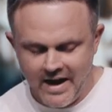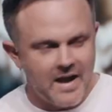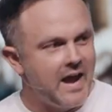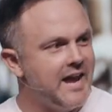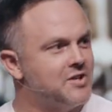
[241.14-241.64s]

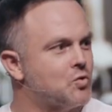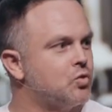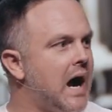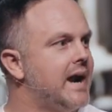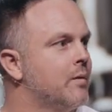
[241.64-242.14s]
he's
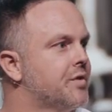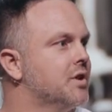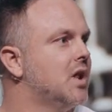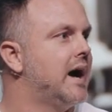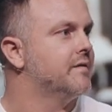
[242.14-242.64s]
writing with a
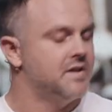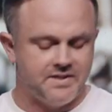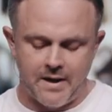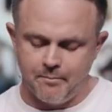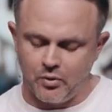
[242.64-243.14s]
lot of the
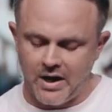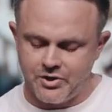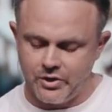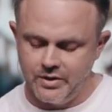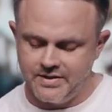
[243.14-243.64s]
same
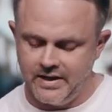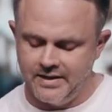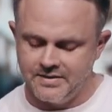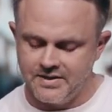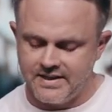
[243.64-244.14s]
pressures in
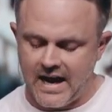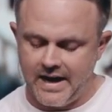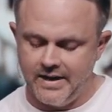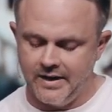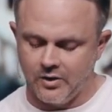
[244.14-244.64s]

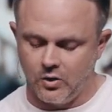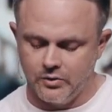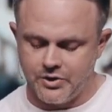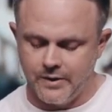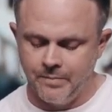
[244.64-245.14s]
society and
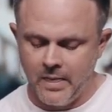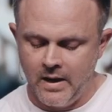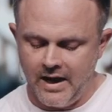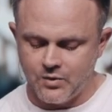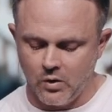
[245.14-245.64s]
culture
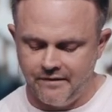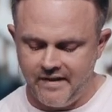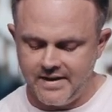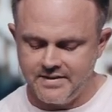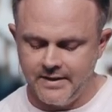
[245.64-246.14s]
as we're
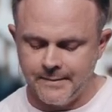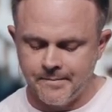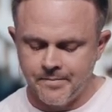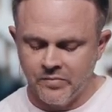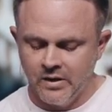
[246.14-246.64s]
facing
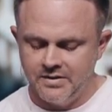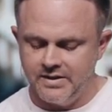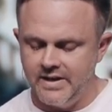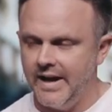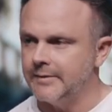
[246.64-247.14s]

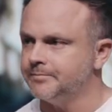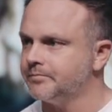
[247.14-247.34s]
today.